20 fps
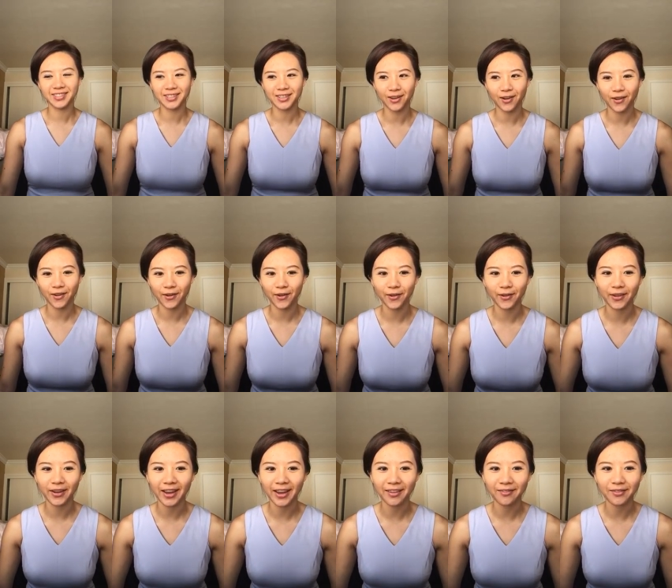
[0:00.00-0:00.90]

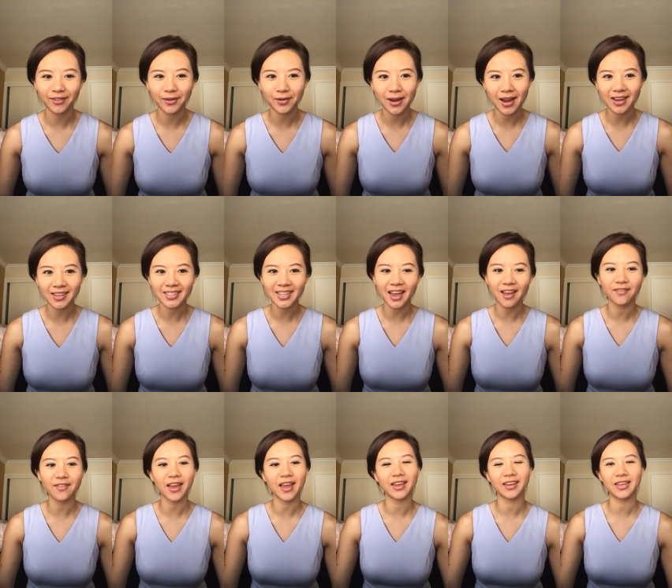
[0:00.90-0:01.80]
so, if you guys
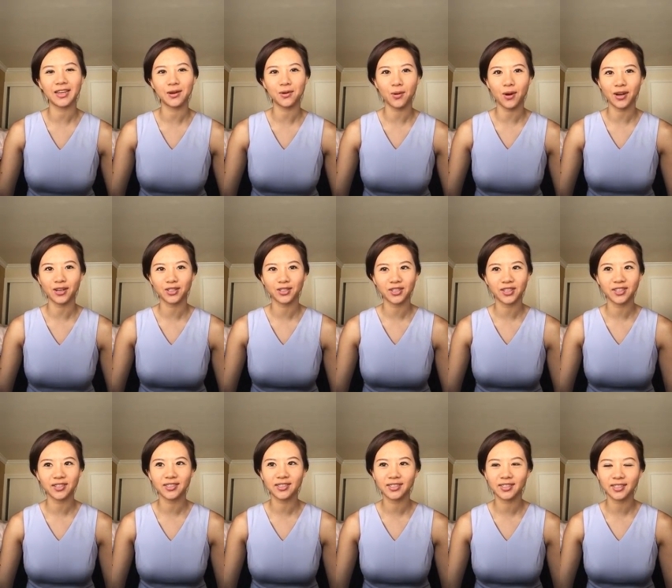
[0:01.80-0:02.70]
have any
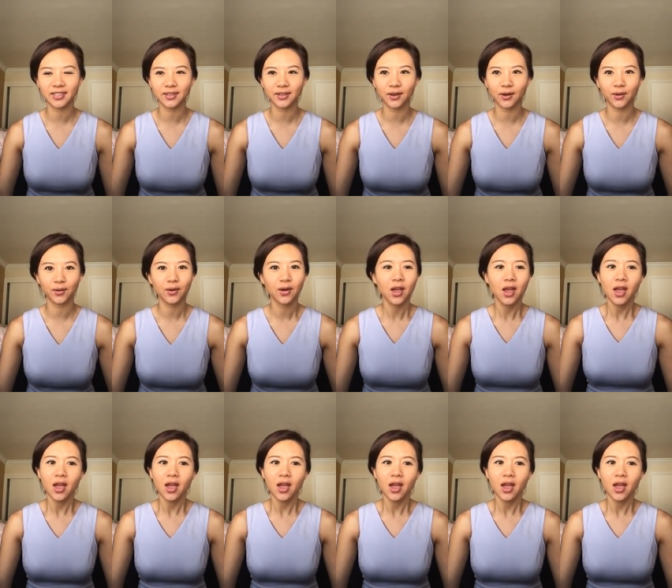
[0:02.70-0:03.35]
questions, you know,